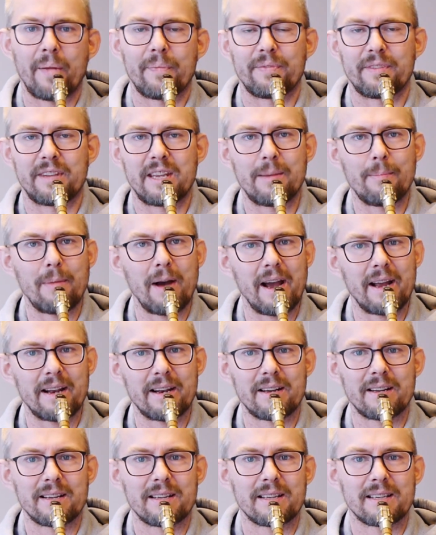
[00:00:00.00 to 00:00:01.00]
D
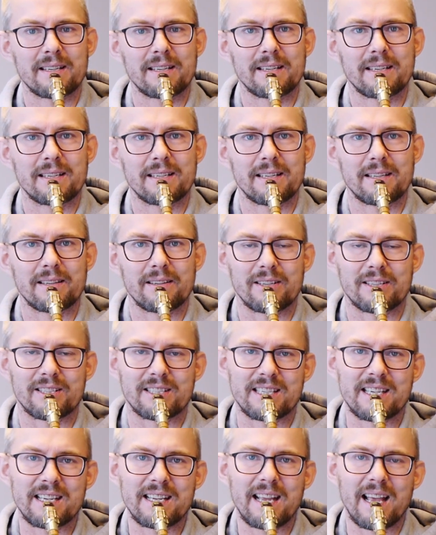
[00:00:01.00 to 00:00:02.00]
minor, the
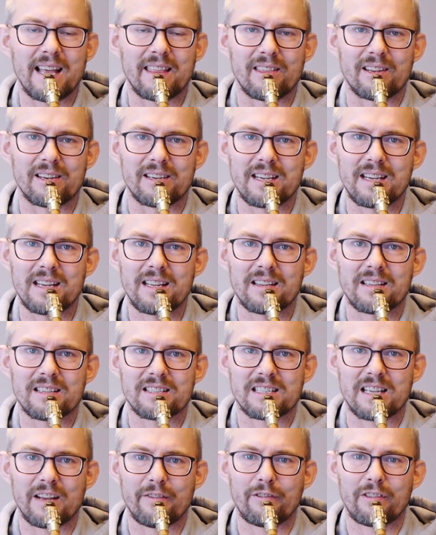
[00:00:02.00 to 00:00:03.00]
C and the D, the
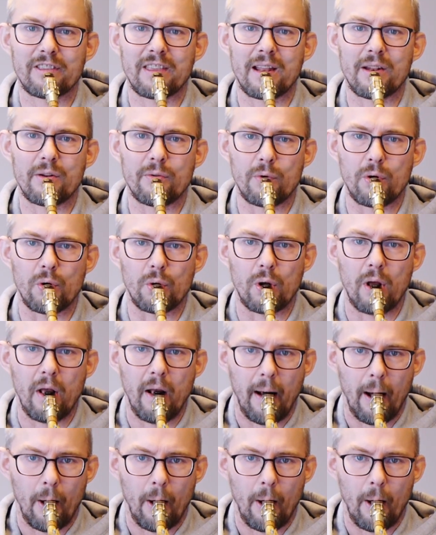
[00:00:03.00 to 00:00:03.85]
7th and the root.